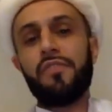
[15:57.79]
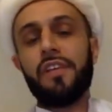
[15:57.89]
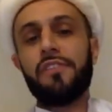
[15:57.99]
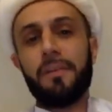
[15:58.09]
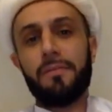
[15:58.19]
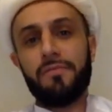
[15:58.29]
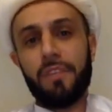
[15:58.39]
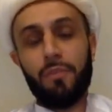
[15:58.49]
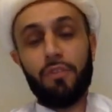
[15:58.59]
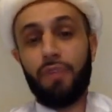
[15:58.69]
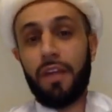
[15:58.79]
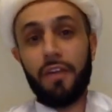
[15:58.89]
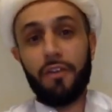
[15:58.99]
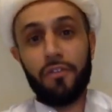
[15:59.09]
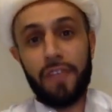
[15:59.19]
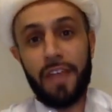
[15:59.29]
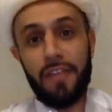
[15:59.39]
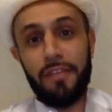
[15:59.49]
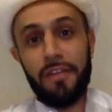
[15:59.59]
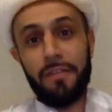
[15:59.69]
isms and we try to
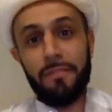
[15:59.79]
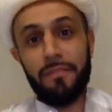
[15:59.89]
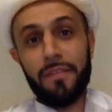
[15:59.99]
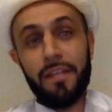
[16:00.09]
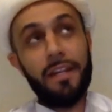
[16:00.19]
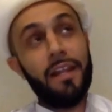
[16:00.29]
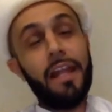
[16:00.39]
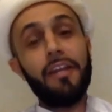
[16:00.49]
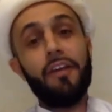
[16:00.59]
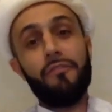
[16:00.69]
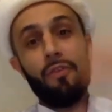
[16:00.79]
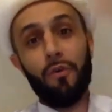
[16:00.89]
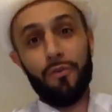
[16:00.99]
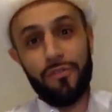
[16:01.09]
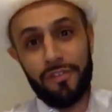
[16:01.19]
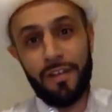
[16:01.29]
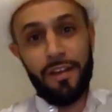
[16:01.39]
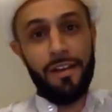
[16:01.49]
understand them in light of those,